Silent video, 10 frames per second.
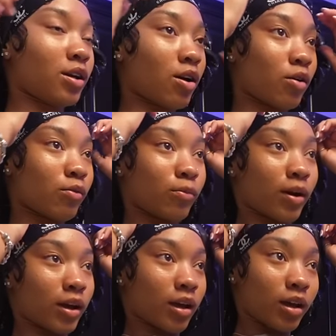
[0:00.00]

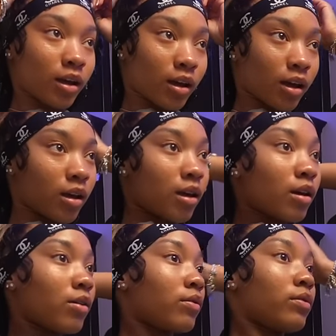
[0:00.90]
Alright.
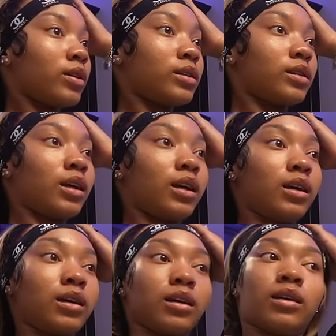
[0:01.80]
Finna
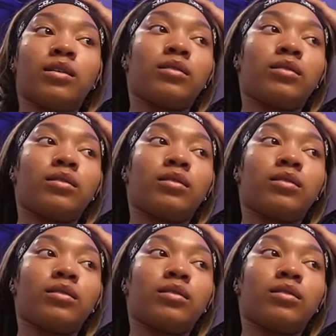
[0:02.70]
take